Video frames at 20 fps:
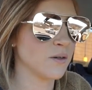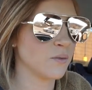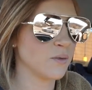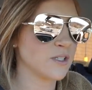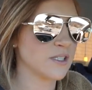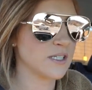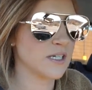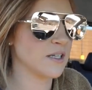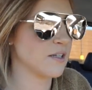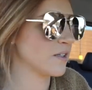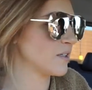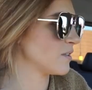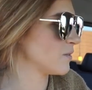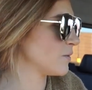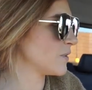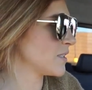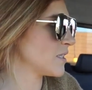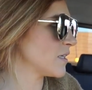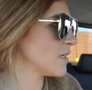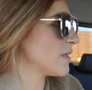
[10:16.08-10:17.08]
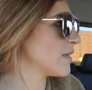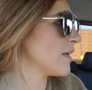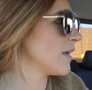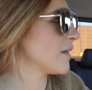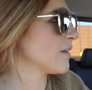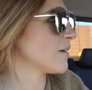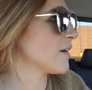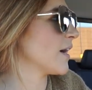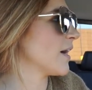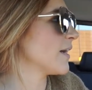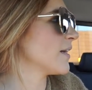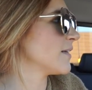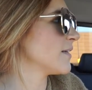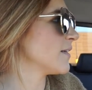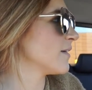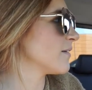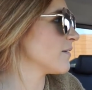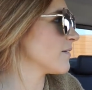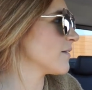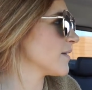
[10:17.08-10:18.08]
what's the other, what's the other kind of
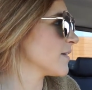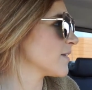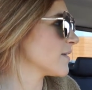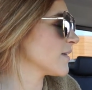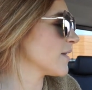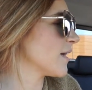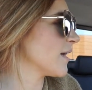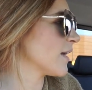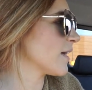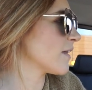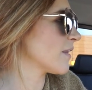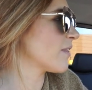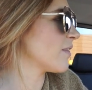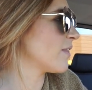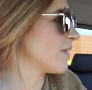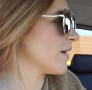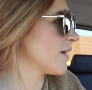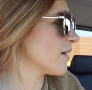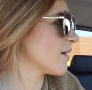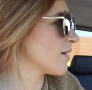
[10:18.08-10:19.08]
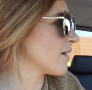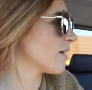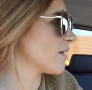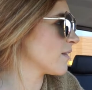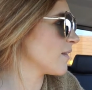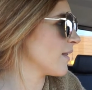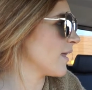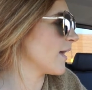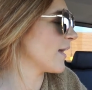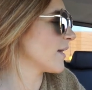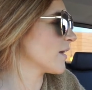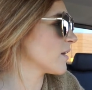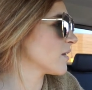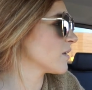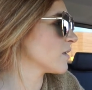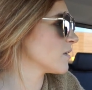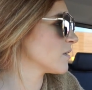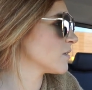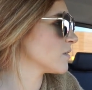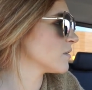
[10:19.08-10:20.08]
deodorant? Like thick, like,
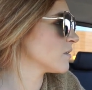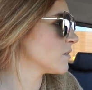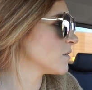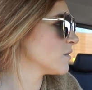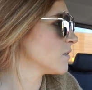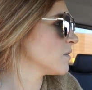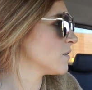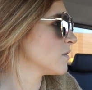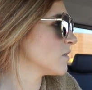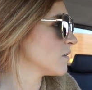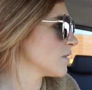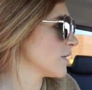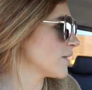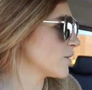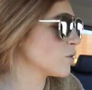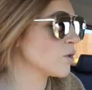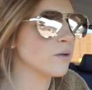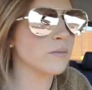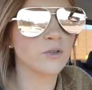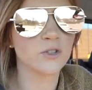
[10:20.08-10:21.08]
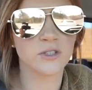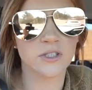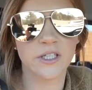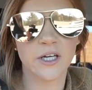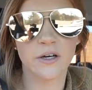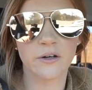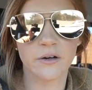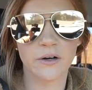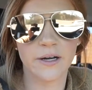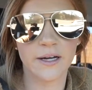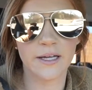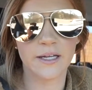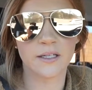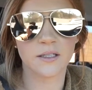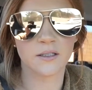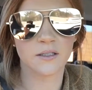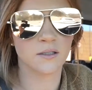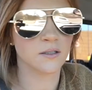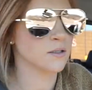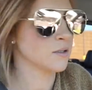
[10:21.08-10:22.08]
like normal deodorant.
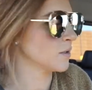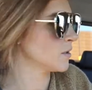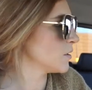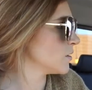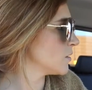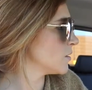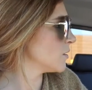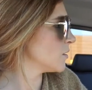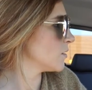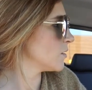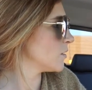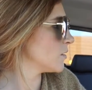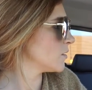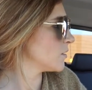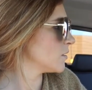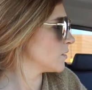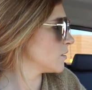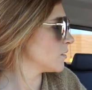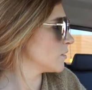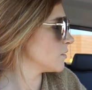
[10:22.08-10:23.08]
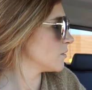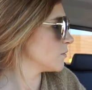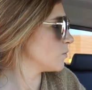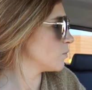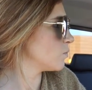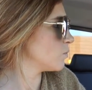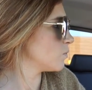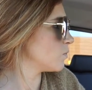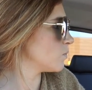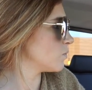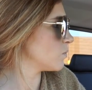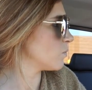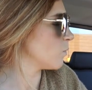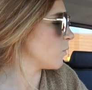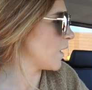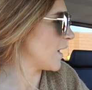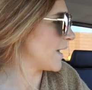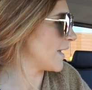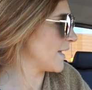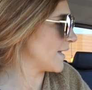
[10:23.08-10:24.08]
White.
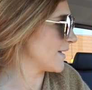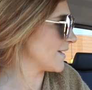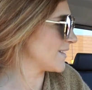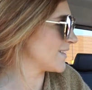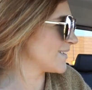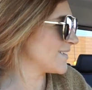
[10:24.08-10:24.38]
White,